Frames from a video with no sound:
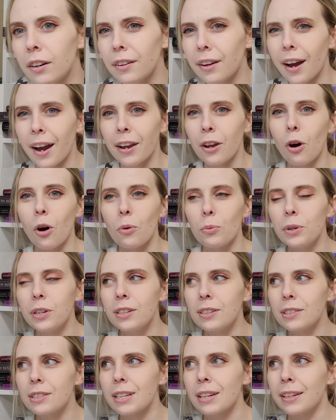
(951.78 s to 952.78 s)
I
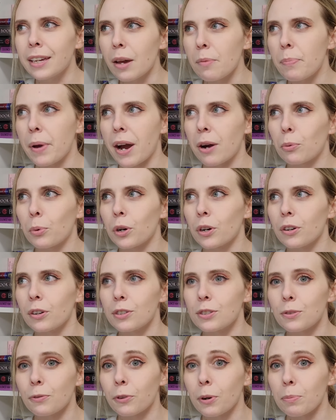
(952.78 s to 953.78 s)
always get
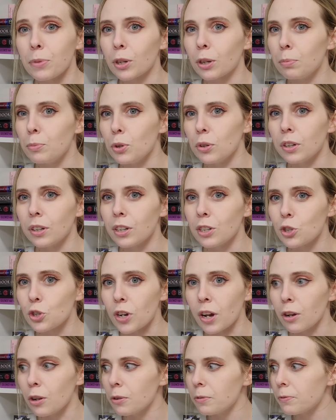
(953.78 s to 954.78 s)
backwards from the community
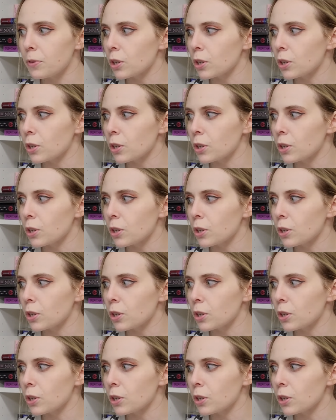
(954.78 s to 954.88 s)
shelf.